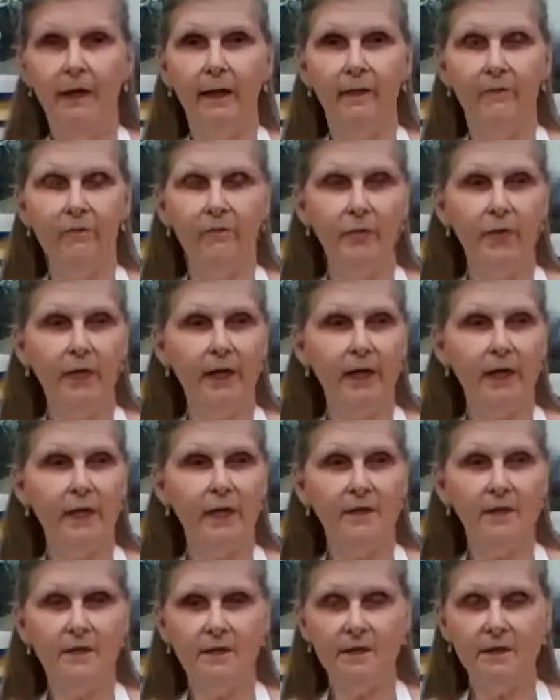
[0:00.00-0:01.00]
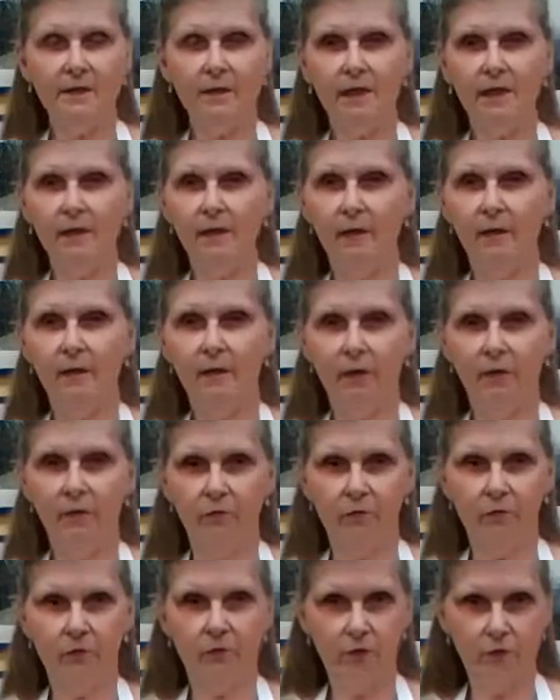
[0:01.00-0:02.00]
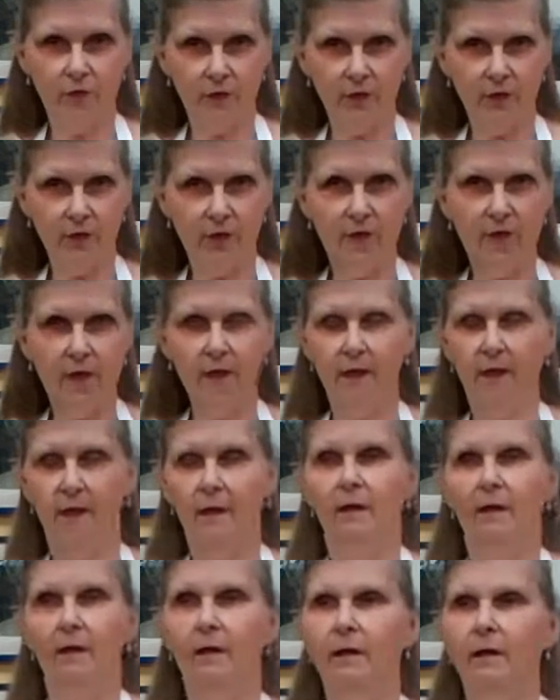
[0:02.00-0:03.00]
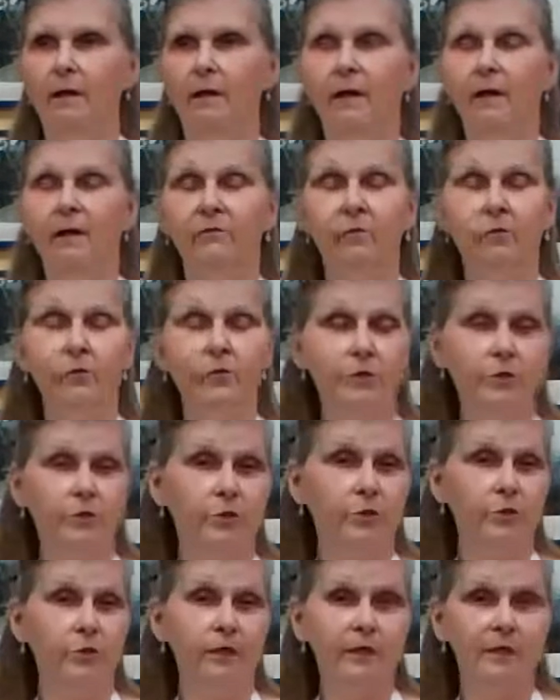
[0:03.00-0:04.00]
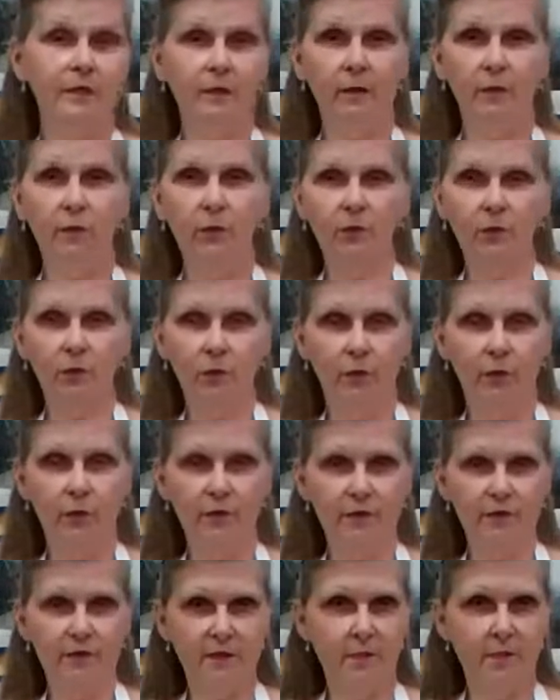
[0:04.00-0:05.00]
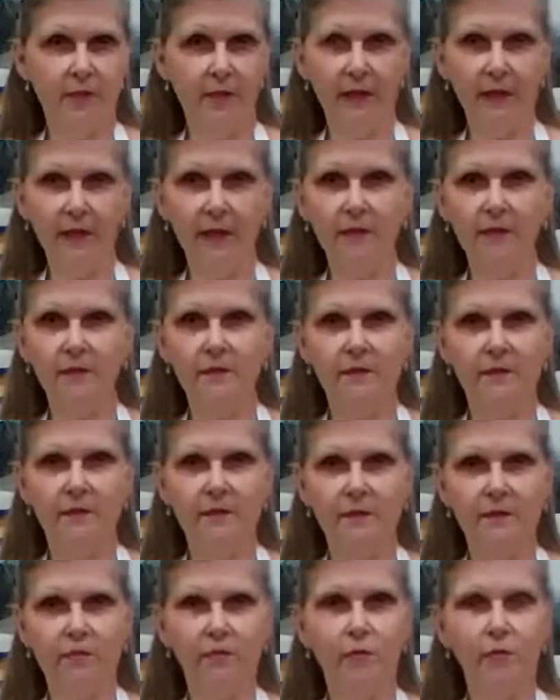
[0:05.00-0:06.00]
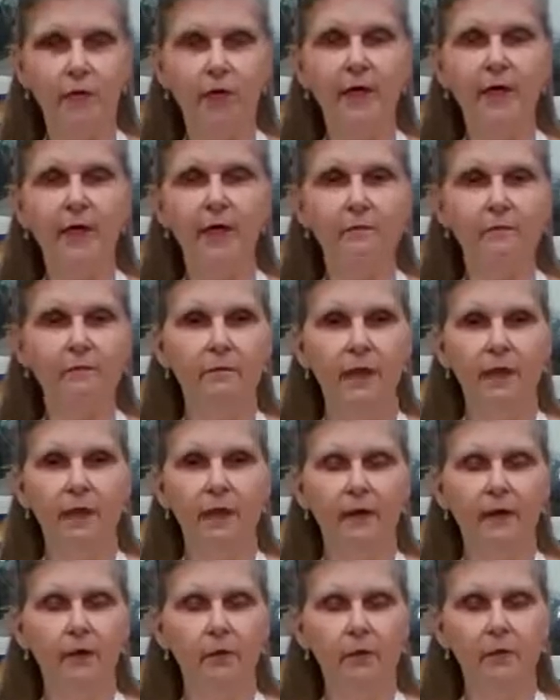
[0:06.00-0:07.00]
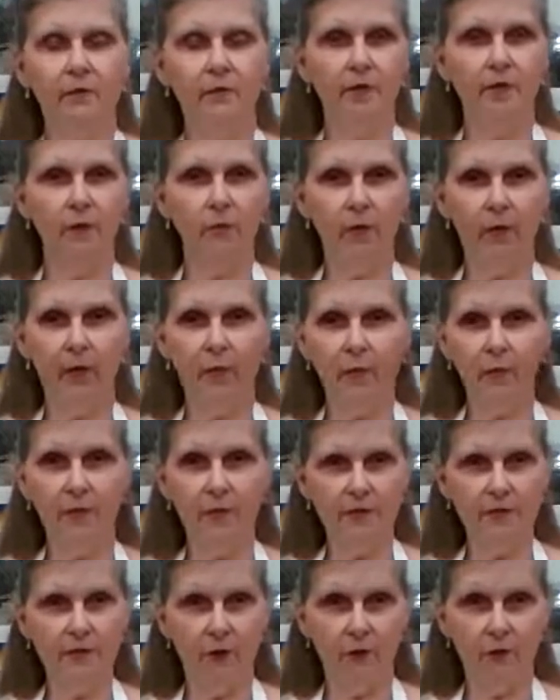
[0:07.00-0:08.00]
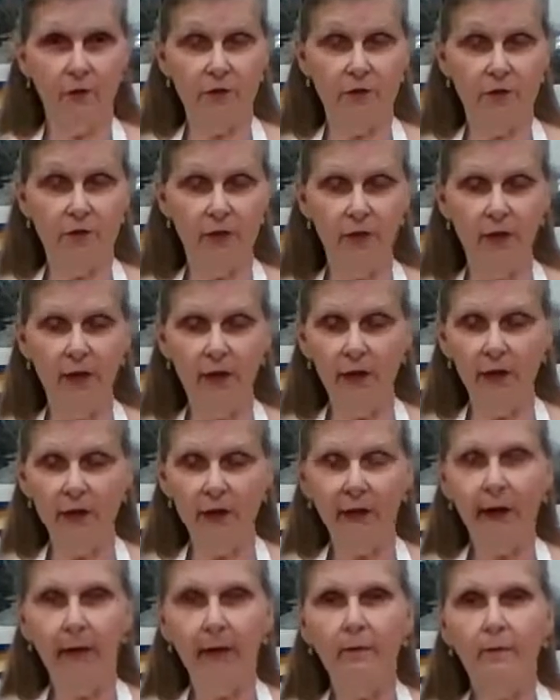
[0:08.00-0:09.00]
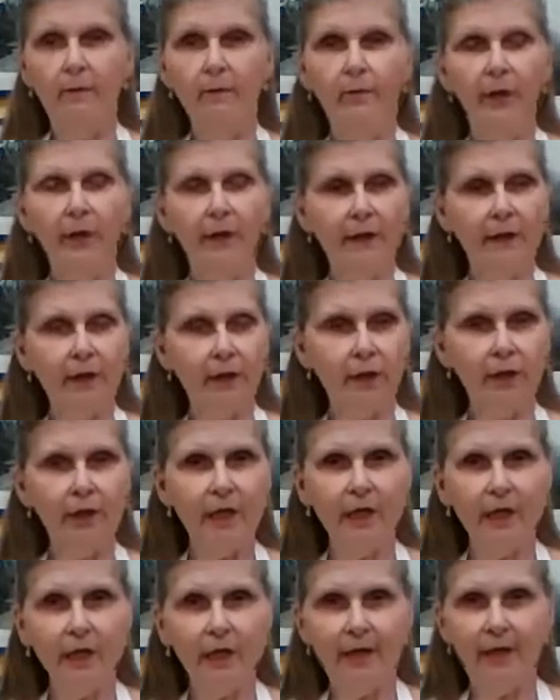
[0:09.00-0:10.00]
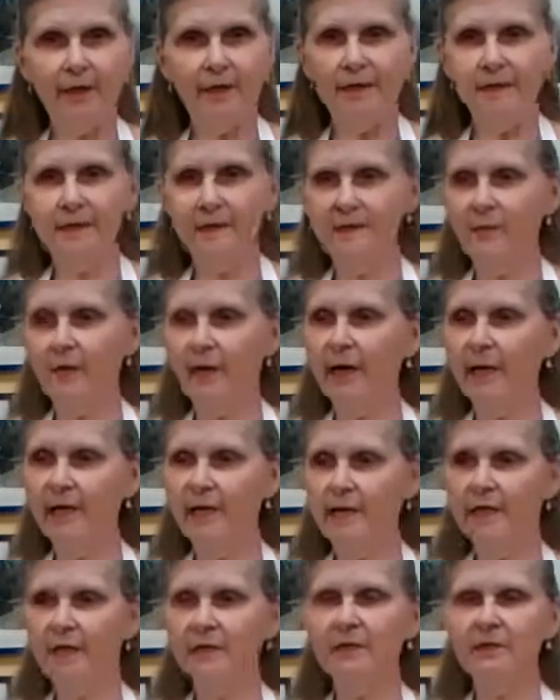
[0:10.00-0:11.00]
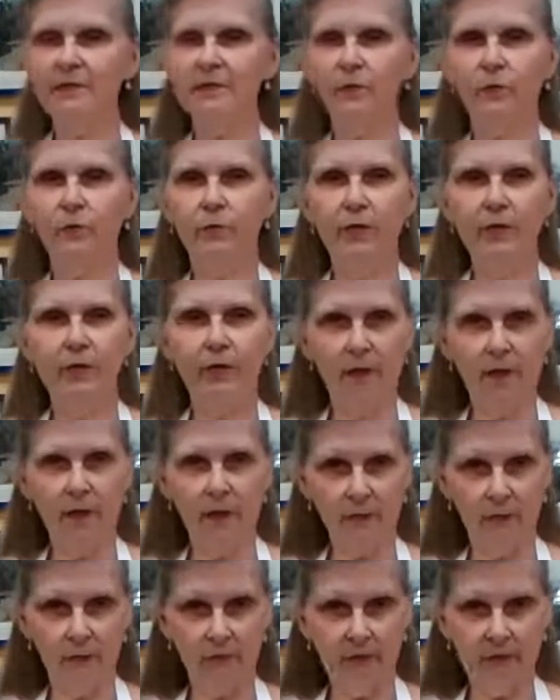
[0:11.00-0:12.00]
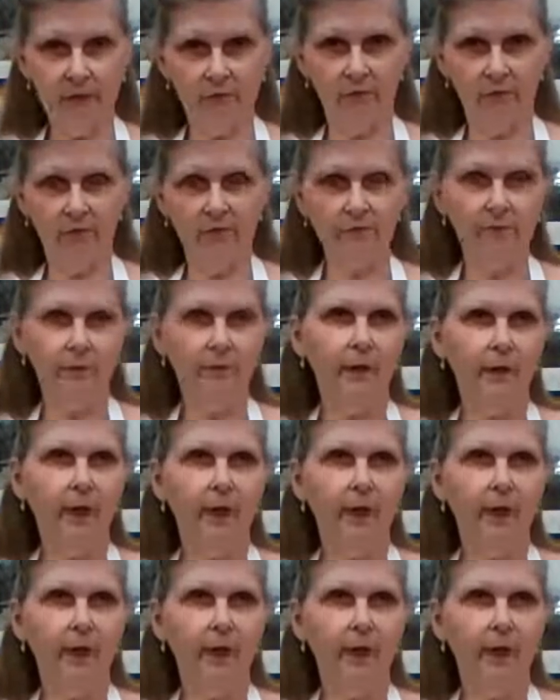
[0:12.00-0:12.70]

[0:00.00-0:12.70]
Everybody is thinking about their turkey, and of course a turkey sandwich with some mayonnaise and some bread, a little bit of salt and pepper is always good. But looking at some ideas that would be a little bit different,